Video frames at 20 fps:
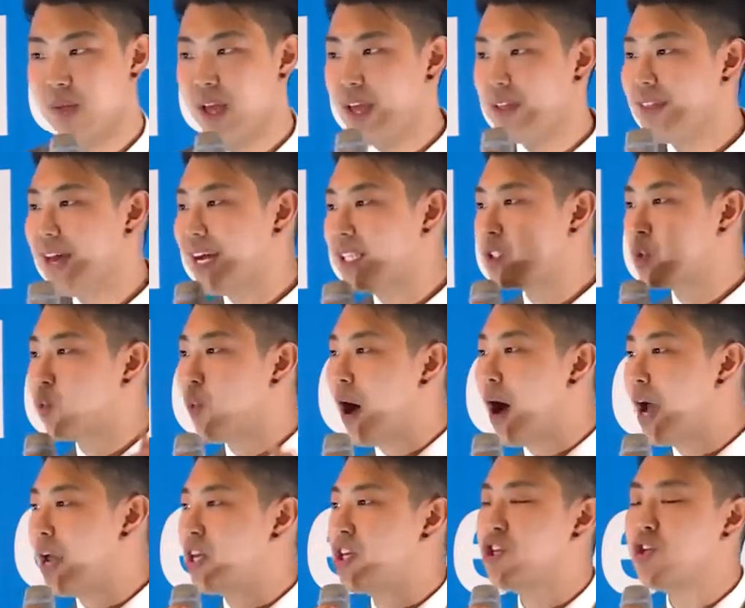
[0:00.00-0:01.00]
And that's
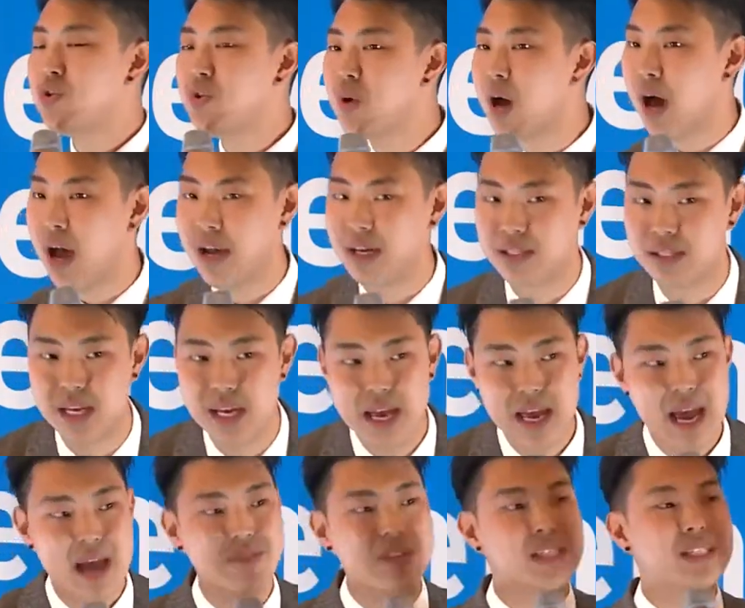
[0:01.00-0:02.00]
why you guys
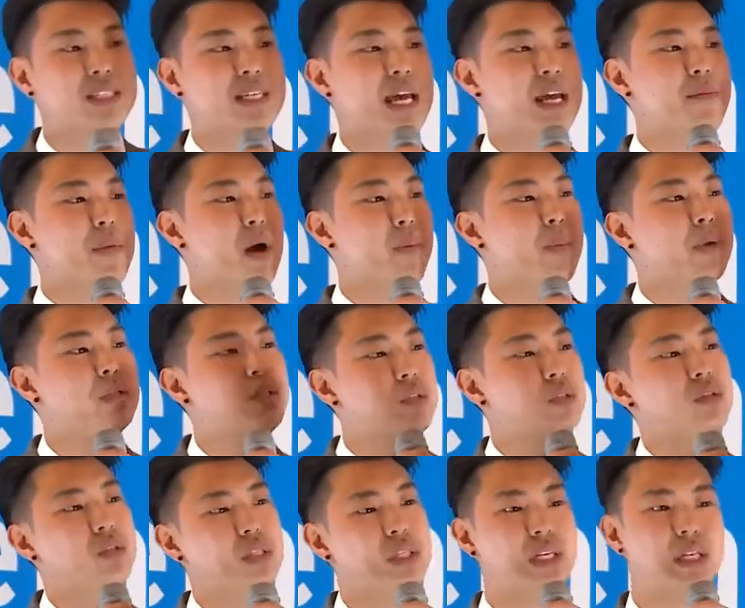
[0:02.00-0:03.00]
have the same
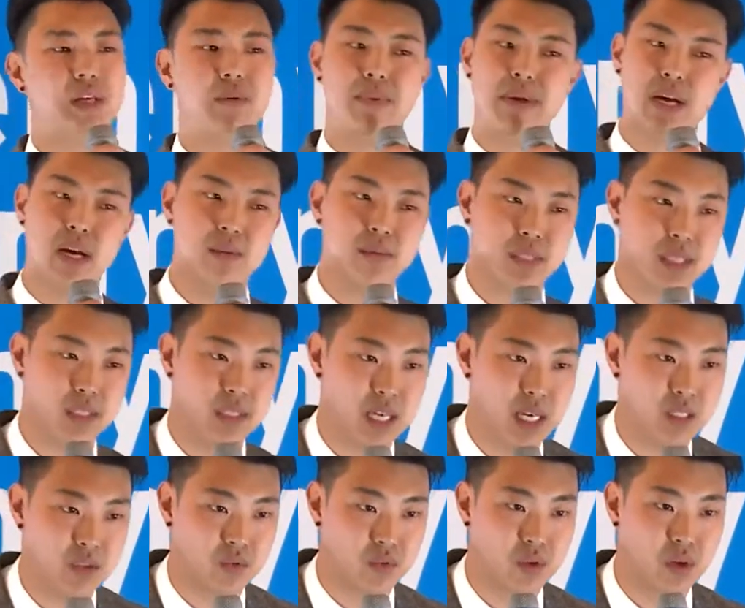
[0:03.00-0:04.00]
opportunity to become
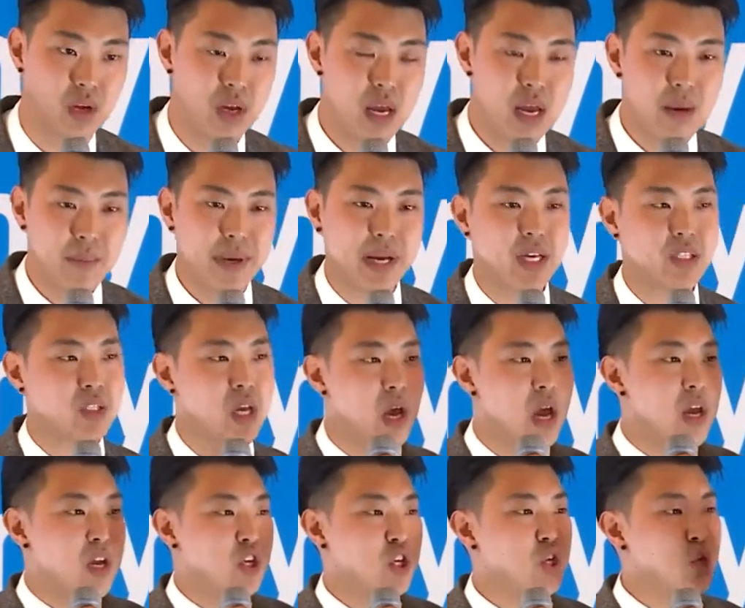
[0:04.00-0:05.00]
successful. Because
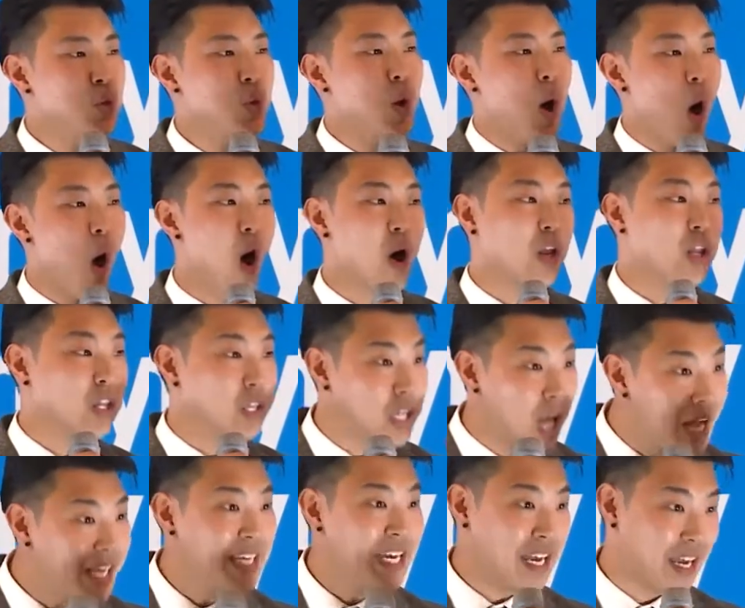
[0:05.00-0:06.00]
you are
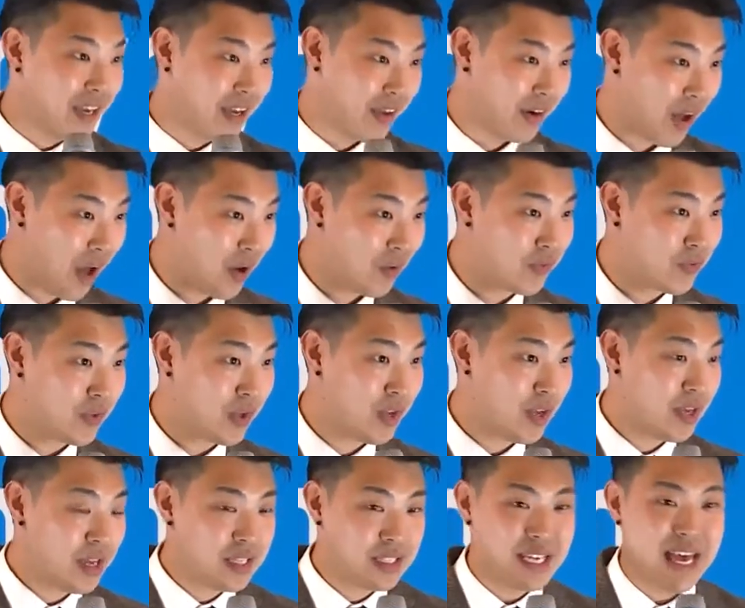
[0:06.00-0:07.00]
lucky enough
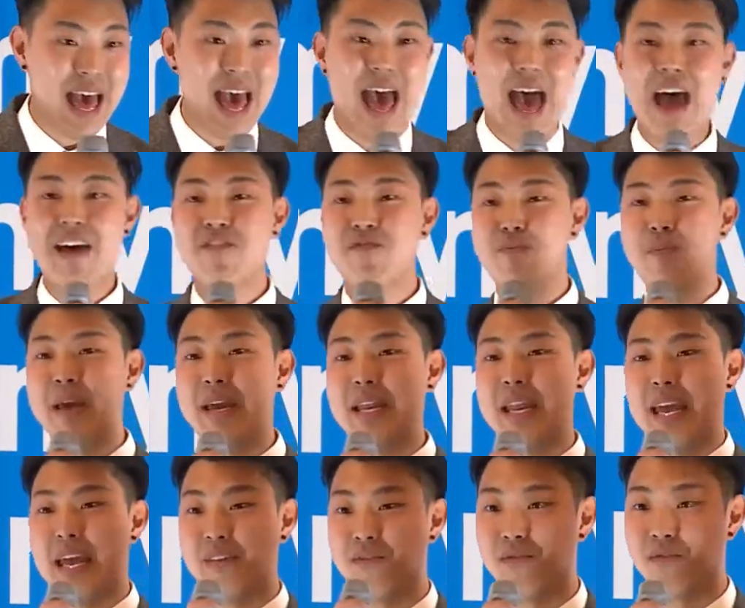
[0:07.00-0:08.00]
to have
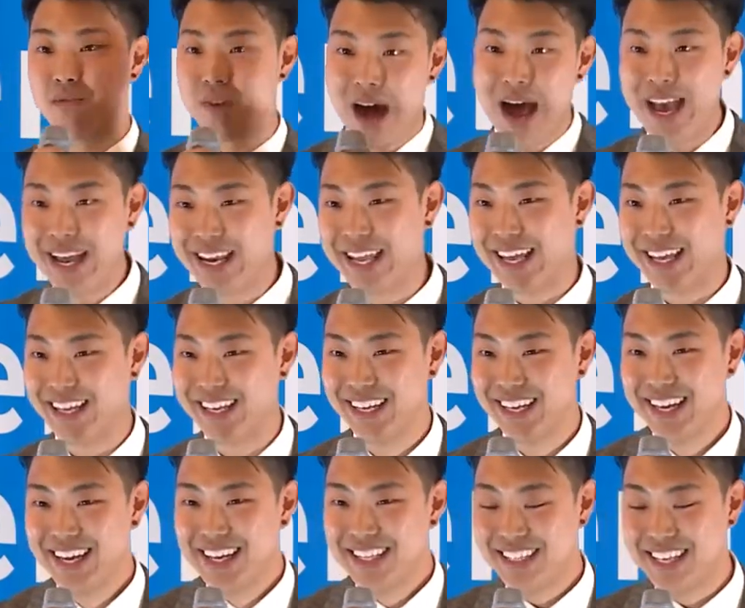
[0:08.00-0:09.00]
been invited
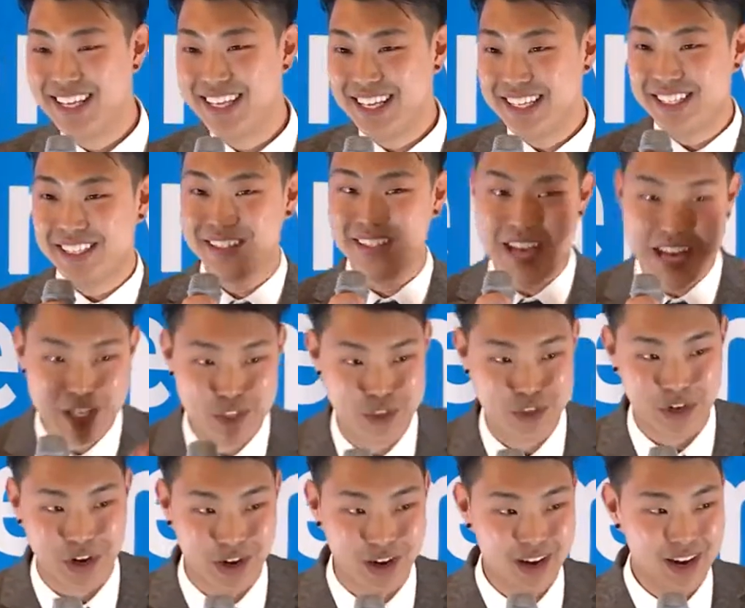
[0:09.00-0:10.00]
to this
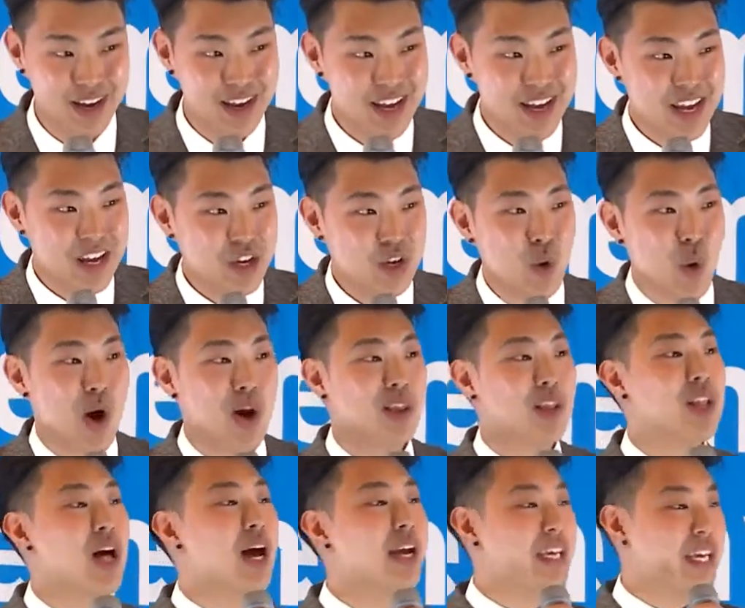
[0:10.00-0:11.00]
lecture. You are
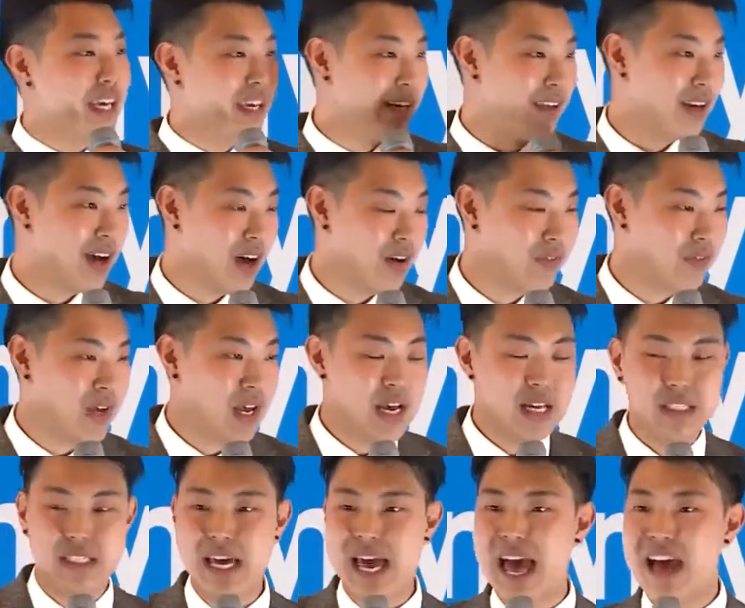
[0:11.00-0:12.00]
lucky enough
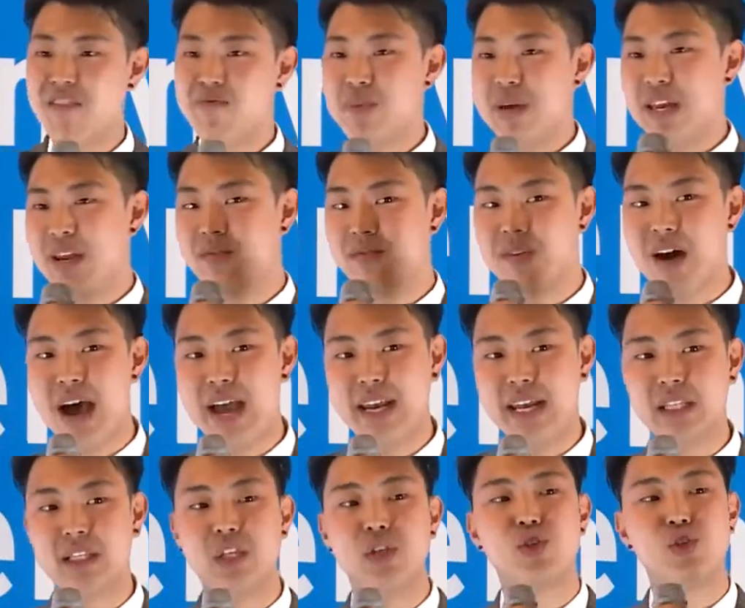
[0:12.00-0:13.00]
to have been
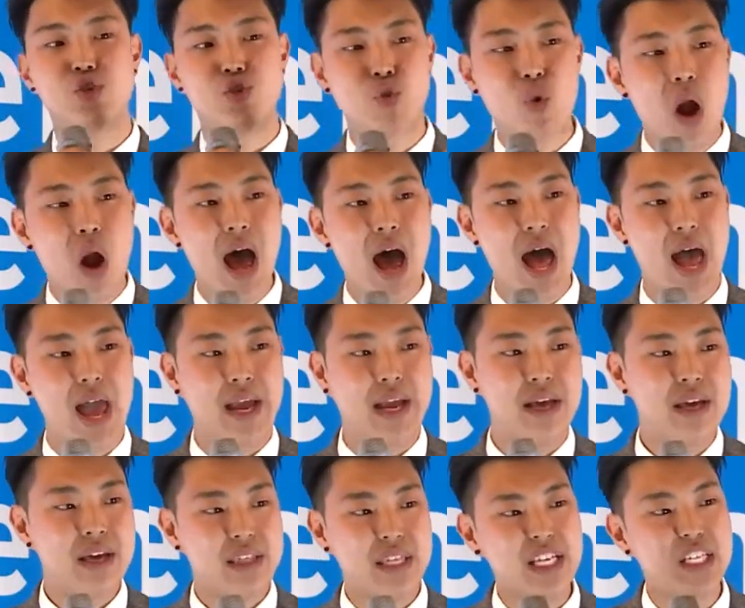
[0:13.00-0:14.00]
invited to
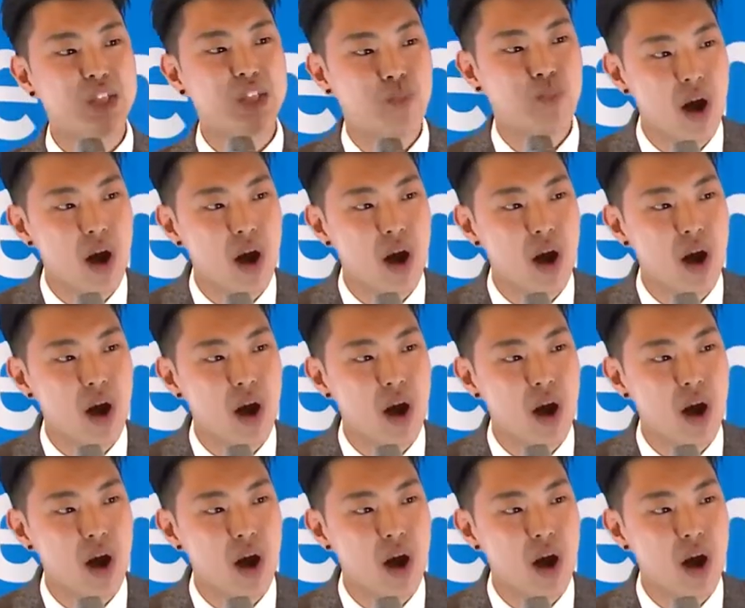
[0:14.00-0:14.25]
try these